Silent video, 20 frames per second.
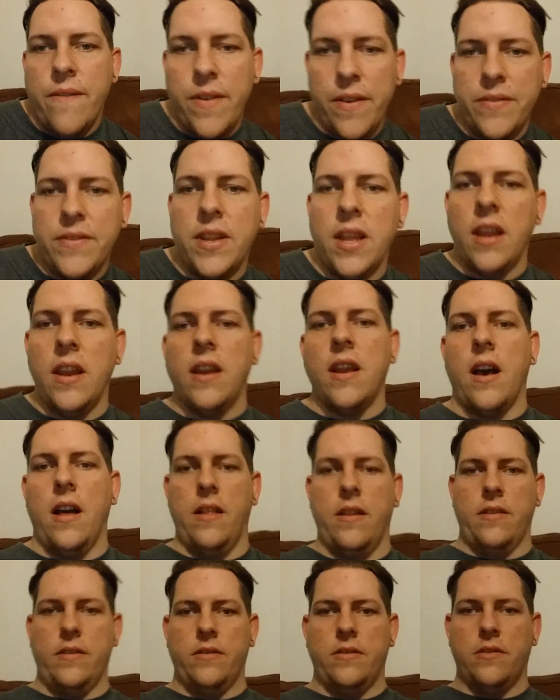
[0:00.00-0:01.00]

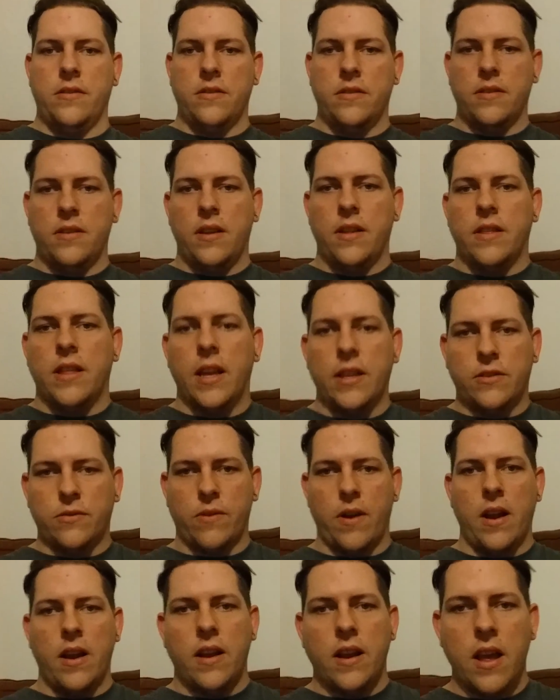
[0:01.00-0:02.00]
$15. That's
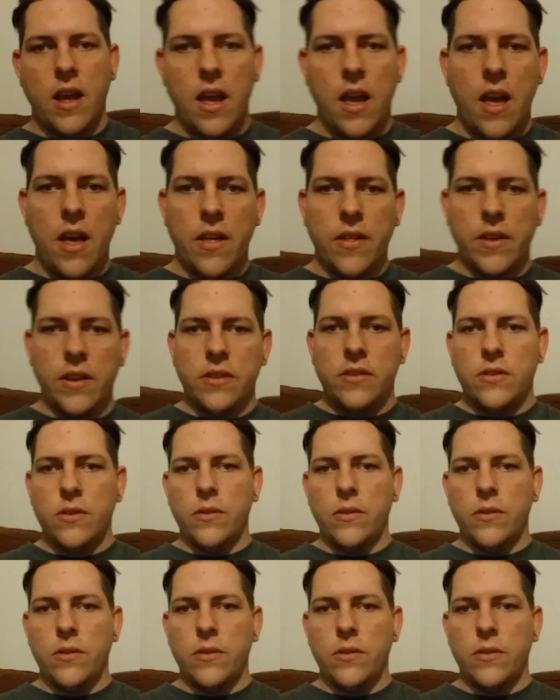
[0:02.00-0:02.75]
right. This